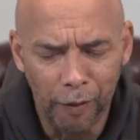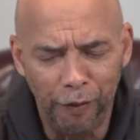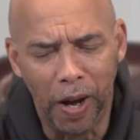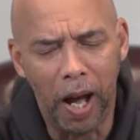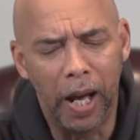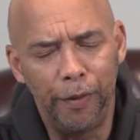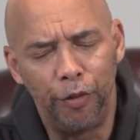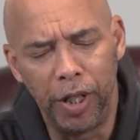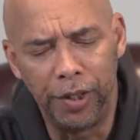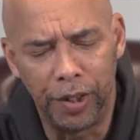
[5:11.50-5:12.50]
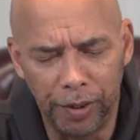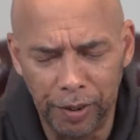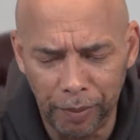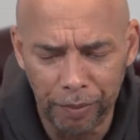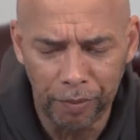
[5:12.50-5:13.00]
five
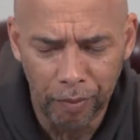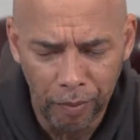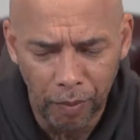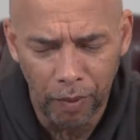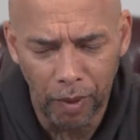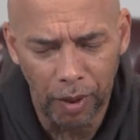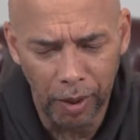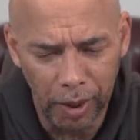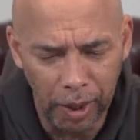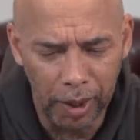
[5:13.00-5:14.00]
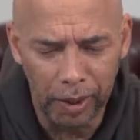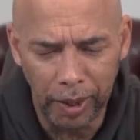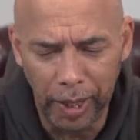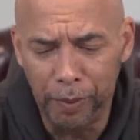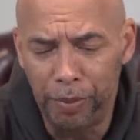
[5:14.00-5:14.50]
reasons uh,
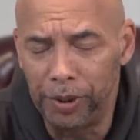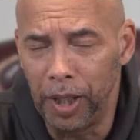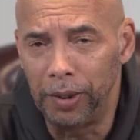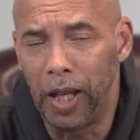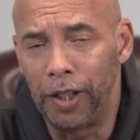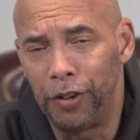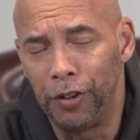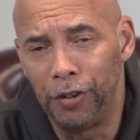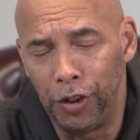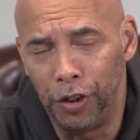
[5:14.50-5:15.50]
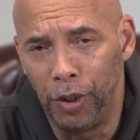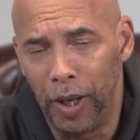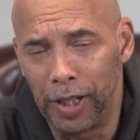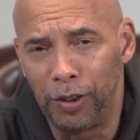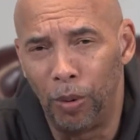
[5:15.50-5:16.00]
and present that to you
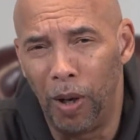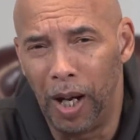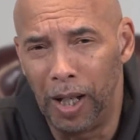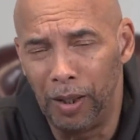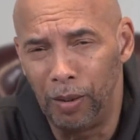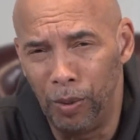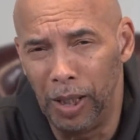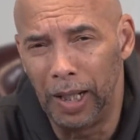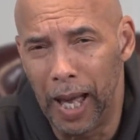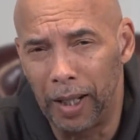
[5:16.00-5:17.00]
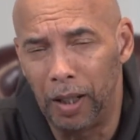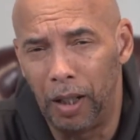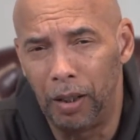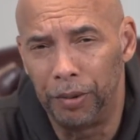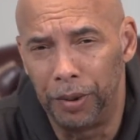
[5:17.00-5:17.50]
as to why we lack
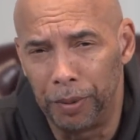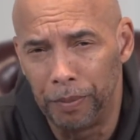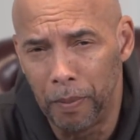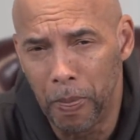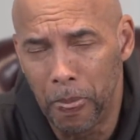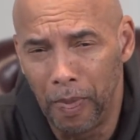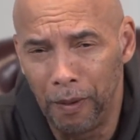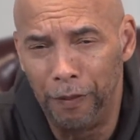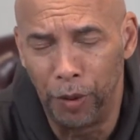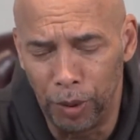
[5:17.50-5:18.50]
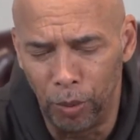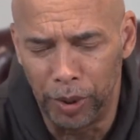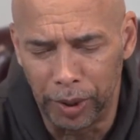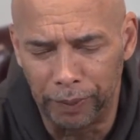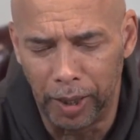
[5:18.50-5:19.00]
hunger for the
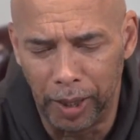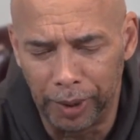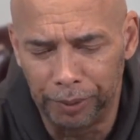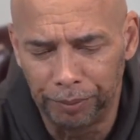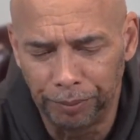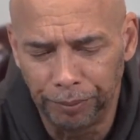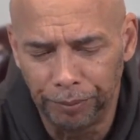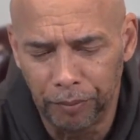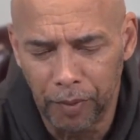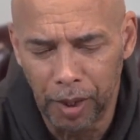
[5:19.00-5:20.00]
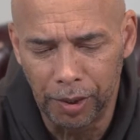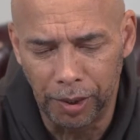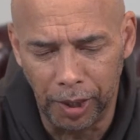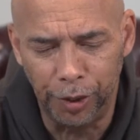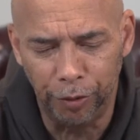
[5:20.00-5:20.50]
Word of God.
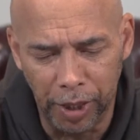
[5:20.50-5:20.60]
Six